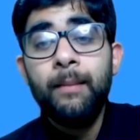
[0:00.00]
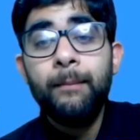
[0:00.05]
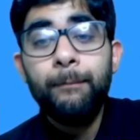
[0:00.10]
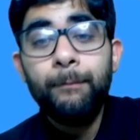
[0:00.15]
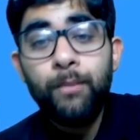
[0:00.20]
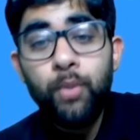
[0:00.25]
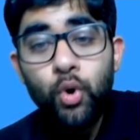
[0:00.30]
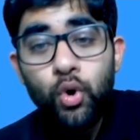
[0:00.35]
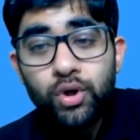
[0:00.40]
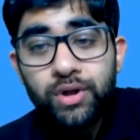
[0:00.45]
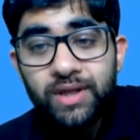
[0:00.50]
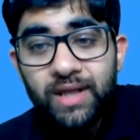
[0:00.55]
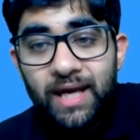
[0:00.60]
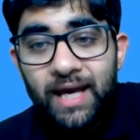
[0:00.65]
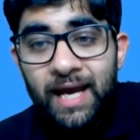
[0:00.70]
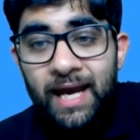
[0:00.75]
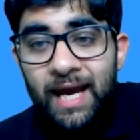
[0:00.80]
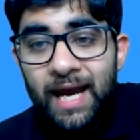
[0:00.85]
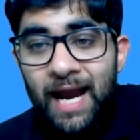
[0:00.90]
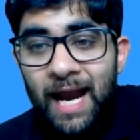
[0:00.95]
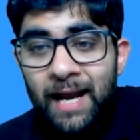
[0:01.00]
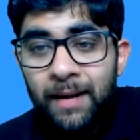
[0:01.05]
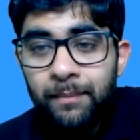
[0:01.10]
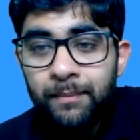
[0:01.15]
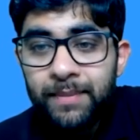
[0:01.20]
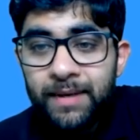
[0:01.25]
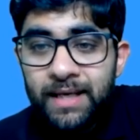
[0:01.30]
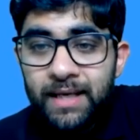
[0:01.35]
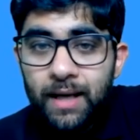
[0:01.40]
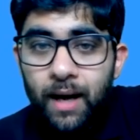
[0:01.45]
Both A and
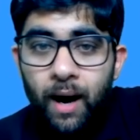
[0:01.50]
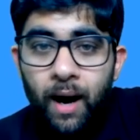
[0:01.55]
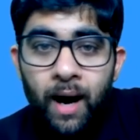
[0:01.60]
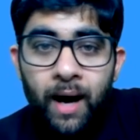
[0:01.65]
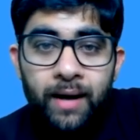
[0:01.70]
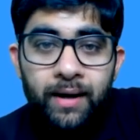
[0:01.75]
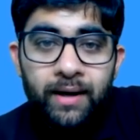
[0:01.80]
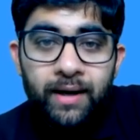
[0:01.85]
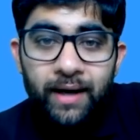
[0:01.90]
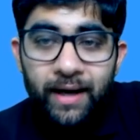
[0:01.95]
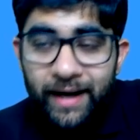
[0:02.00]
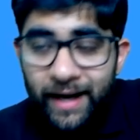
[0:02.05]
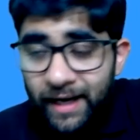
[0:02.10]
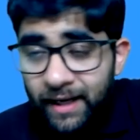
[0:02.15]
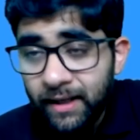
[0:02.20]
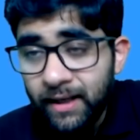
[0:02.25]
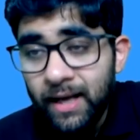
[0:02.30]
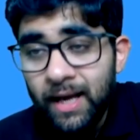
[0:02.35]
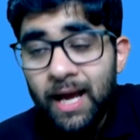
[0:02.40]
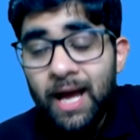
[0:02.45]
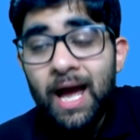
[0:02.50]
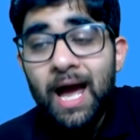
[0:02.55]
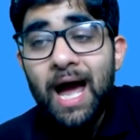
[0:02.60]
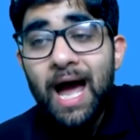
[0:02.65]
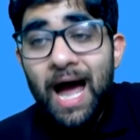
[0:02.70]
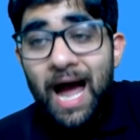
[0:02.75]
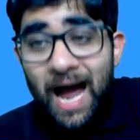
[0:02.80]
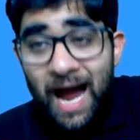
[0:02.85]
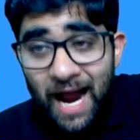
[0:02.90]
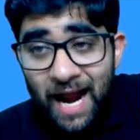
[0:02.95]
B are correct
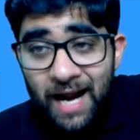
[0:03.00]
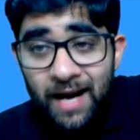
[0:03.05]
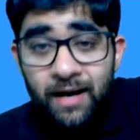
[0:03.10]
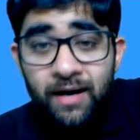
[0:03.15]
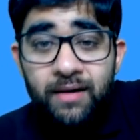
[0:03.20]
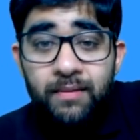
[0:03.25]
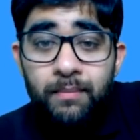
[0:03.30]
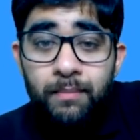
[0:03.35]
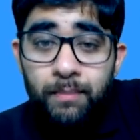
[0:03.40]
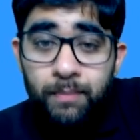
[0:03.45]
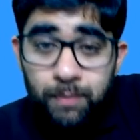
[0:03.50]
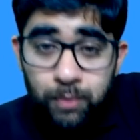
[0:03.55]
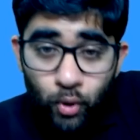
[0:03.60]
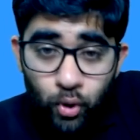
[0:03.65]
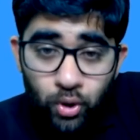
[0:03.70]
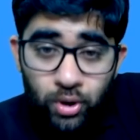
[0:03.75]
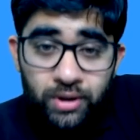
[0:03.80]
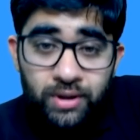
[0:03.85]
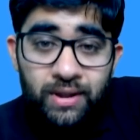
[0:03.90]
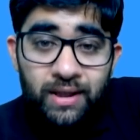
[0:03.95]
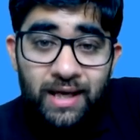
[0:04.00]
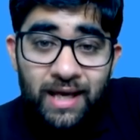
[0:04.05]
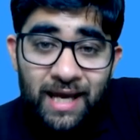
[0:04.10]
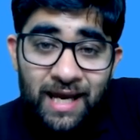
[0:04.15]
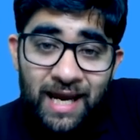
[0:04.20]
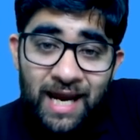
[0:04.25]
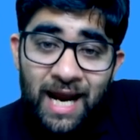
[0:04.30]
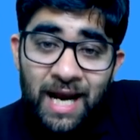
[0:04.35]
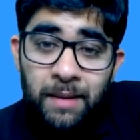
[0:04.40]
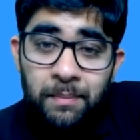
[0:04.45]
and both
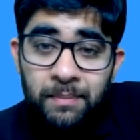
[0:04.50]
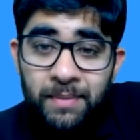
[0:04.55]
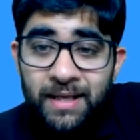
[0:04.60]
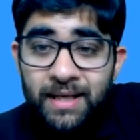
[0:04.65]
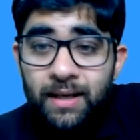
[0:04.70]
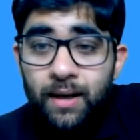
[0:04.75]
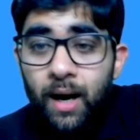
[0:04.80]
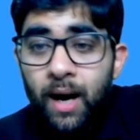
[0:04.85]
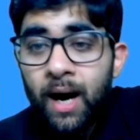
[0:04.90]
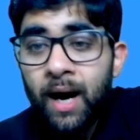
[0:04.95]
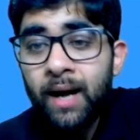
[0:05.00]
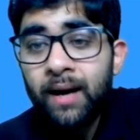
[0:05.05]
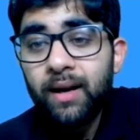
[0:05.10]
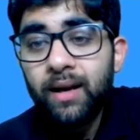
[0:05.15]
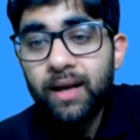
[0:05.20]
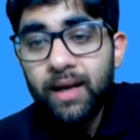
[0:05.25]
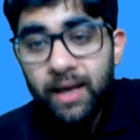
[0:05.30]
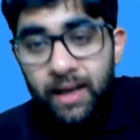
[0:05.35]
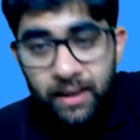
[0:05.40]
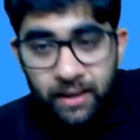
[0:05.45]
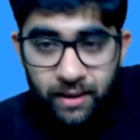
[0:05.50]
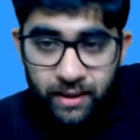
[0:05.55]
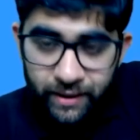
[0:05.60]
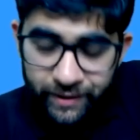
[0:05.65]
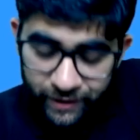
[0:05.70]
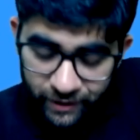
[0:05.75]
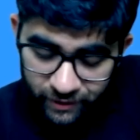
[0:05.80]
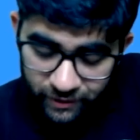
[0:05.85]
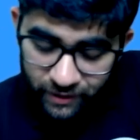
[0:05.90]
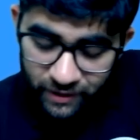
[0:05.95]
A and B are
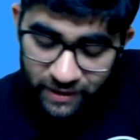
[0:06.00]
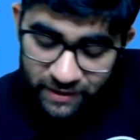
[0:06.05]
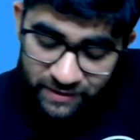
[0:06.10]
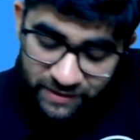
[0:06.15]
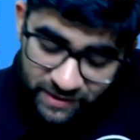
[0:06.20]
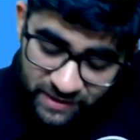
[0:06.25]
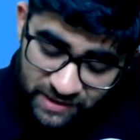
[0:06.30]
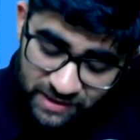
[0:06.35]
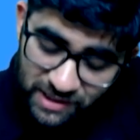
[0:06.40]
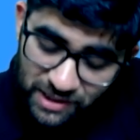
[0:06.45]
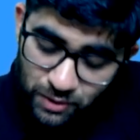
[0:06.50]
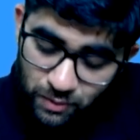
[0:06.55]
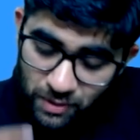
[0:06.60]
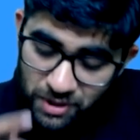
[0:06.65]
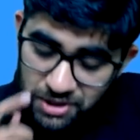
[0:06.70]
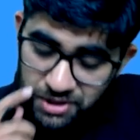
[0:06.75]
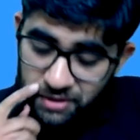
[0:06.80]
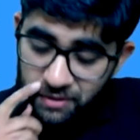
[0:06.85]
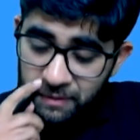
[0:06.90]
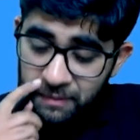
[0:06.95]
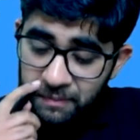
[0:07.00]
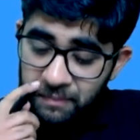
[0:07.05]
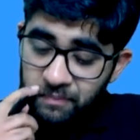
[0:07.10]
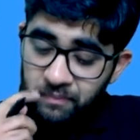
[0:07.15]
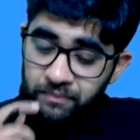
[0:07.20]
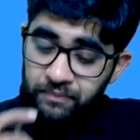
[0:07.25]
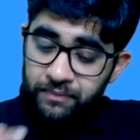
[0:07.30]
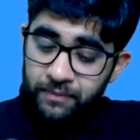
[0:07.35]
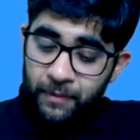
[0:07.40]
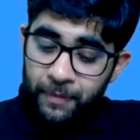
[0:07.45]
incorrect. In this situation,
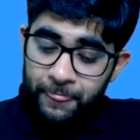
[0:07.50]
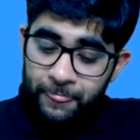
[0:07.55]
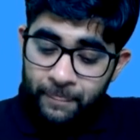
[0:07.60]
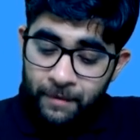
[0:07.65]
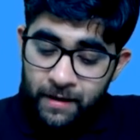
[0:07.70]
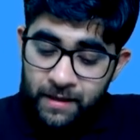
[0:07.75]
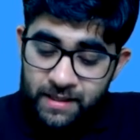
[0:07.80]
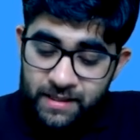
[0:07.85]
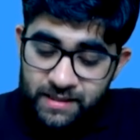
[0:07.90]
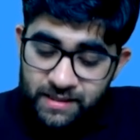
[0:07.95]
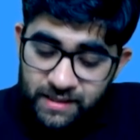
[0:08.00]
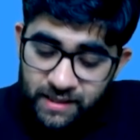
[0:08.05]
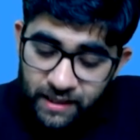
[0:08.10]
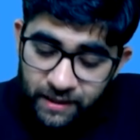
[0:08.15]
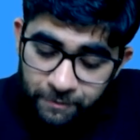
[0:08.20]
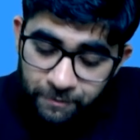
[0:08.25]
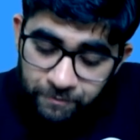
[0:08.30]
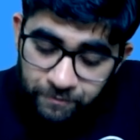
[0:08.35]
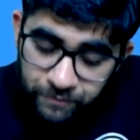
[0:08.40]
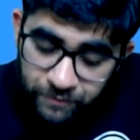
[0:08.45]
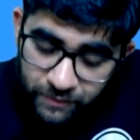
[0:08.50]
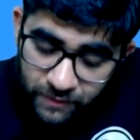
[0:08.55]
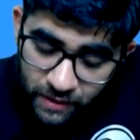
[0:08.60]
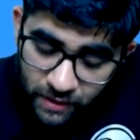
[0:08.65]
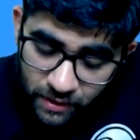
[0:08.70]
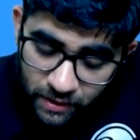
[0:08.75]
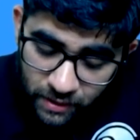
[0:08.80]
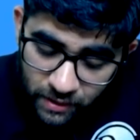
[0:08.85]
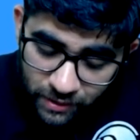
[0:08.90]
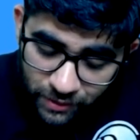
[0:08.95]
See,
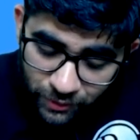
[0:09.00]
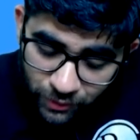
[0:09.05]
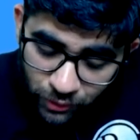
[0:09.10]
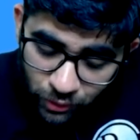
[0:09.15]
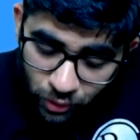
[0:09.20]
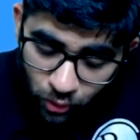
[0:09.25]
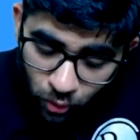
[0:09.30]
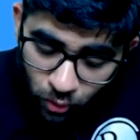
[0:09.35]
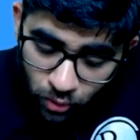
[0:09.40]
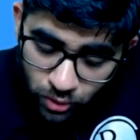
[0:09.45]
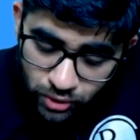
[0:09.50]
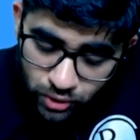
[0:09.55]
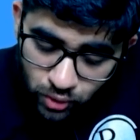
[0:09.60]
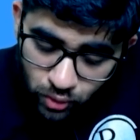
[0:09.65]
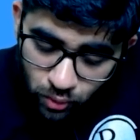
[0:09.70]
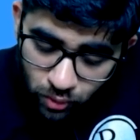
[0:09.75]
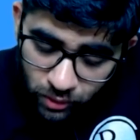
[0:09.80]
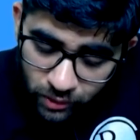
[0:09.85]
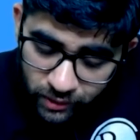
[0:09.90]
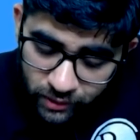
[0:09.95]
no suit